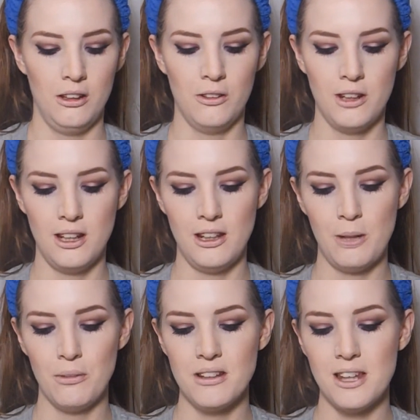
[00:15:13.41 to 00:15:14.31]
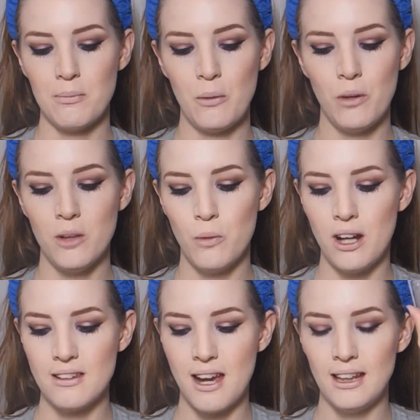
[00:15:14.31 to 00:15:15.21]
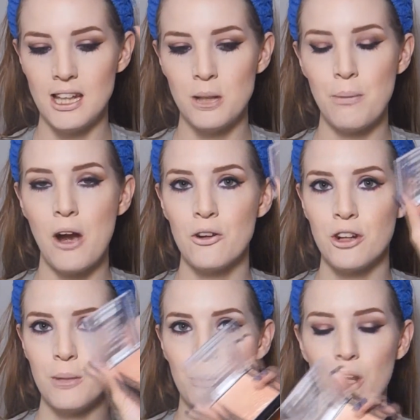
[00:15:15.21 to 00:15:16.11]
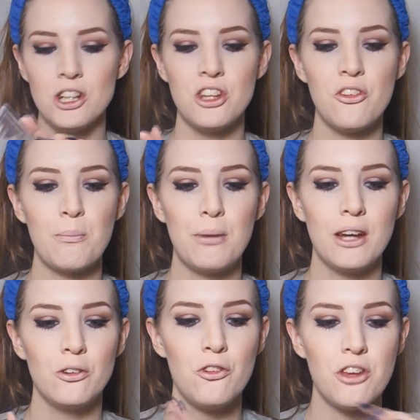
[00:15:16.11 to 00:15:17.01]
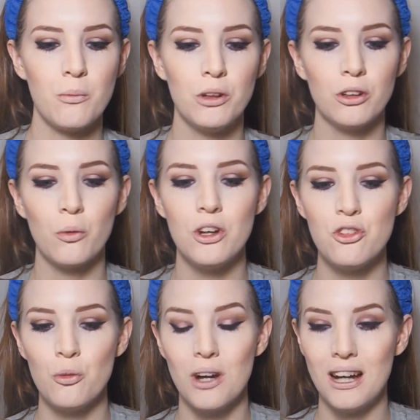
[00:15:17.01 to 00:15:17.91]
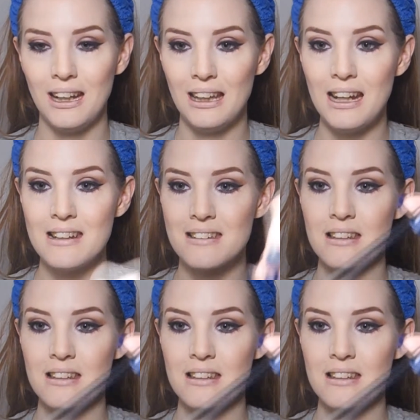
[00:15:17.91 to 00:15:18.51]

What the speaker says: Okay, now I'm going to take my Wet n Wild highlighting powder and Precious Petals, and we are going to highlight